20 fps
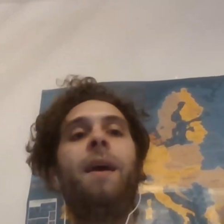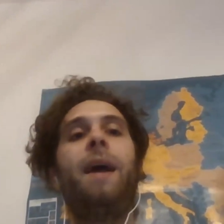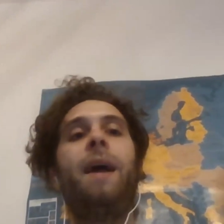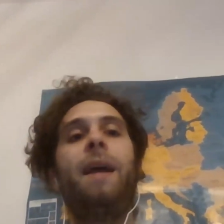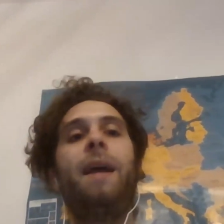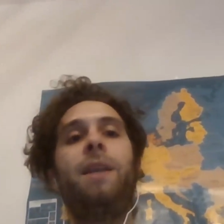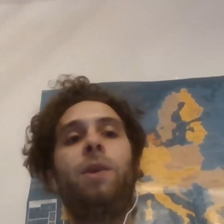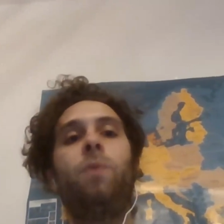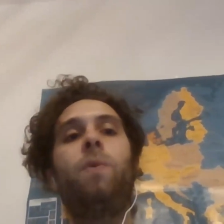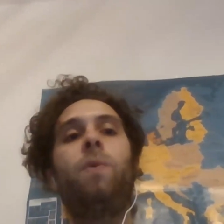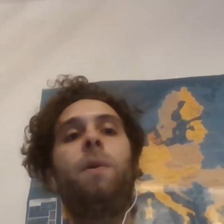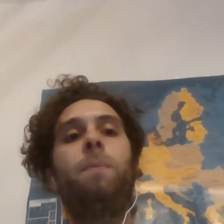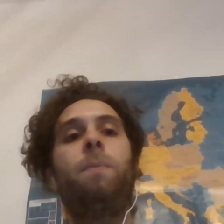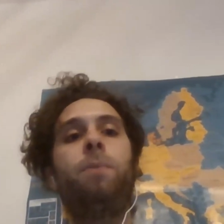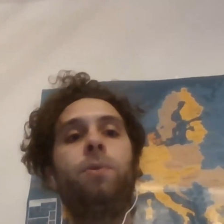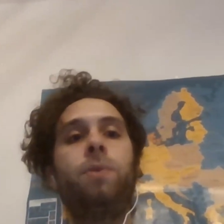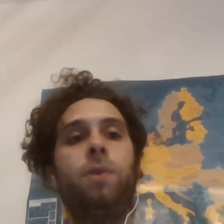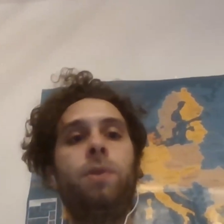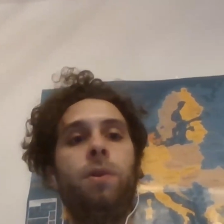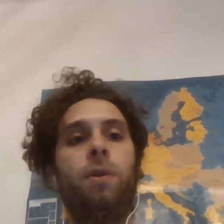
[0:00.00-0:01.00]
and you will
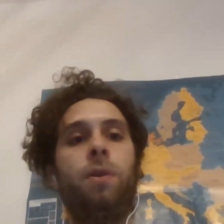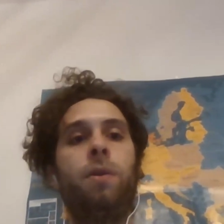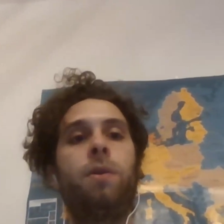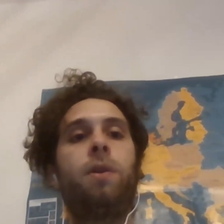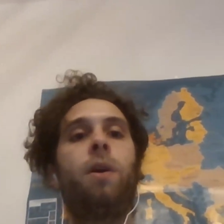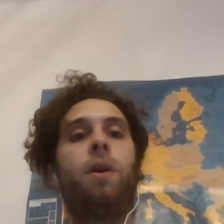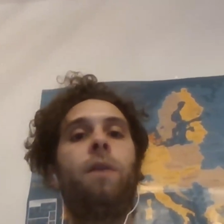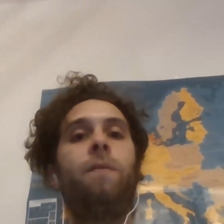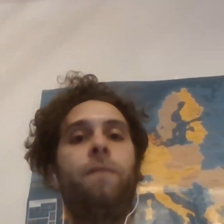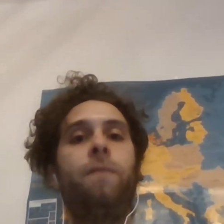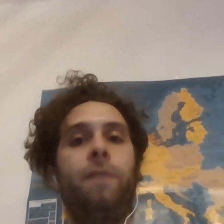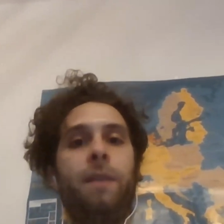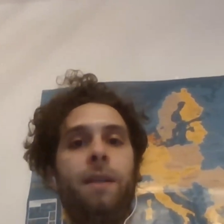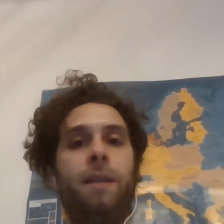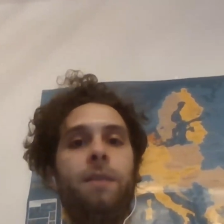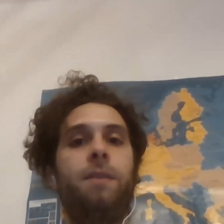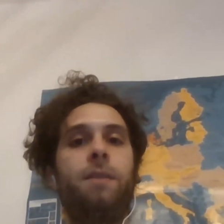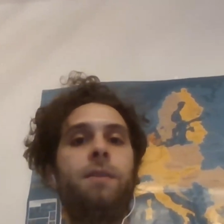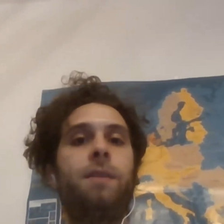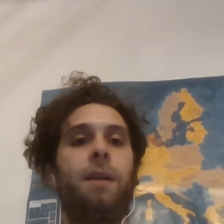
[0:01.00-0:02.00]
boost your
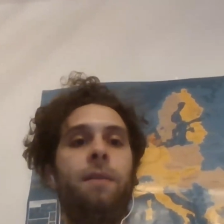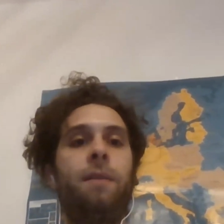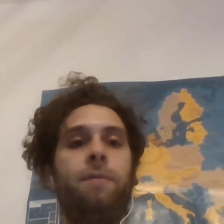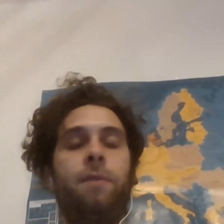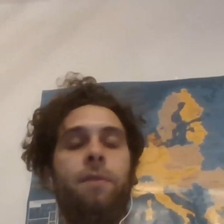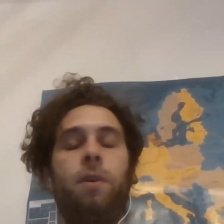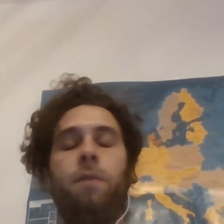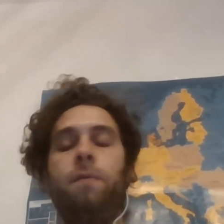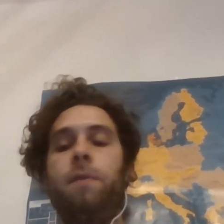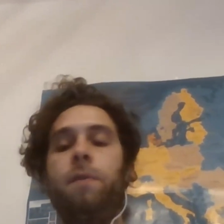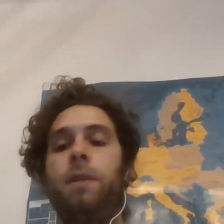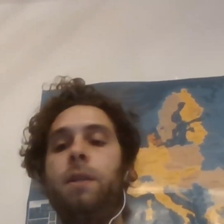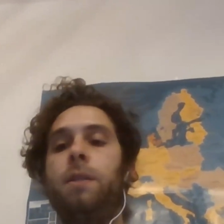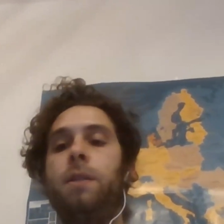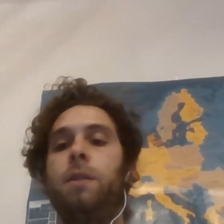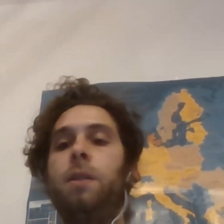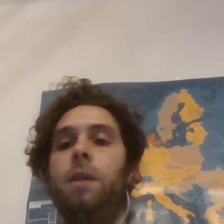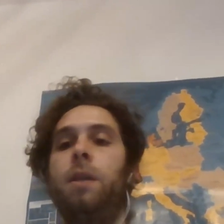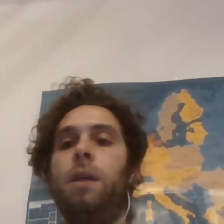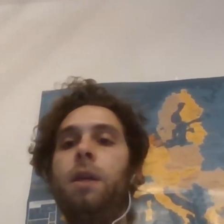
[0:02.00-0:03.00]
confidence,
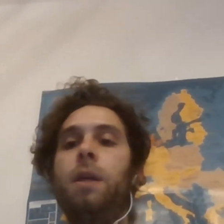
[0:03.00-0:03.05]
self-confidence.